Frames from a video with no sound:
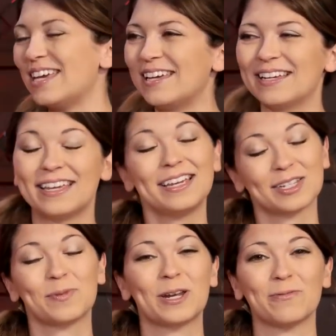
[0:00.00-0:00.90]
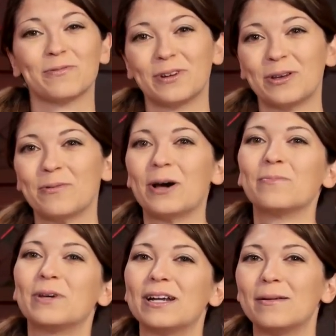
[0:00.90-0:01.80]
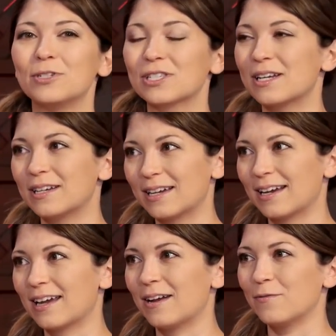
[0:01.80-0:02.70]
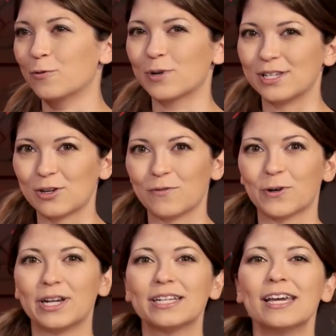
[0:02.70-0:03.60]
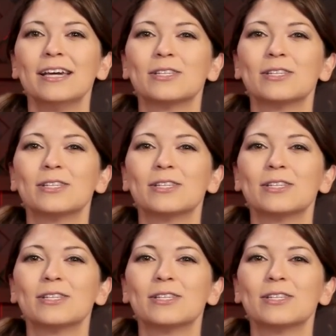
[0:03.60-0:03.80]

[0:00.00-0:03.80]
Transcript: he explained it really well, but I'm just gonna kind of grease over it.